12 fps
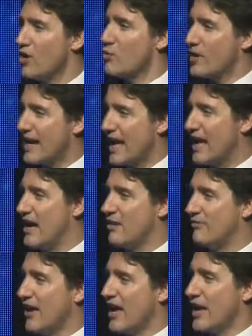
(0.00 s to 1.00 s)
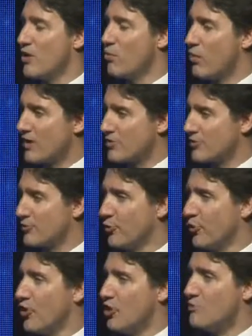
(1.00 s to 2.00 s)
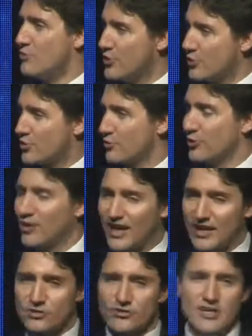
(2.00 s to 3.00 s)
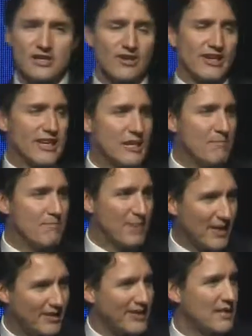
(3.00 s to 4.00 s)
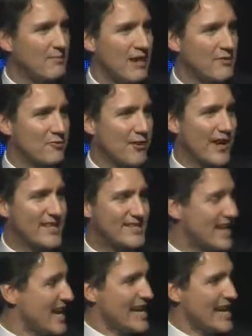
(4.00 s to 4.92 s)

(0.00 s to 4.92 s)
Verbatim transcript: We have a wonderful, beautiful country to keep building, my friends.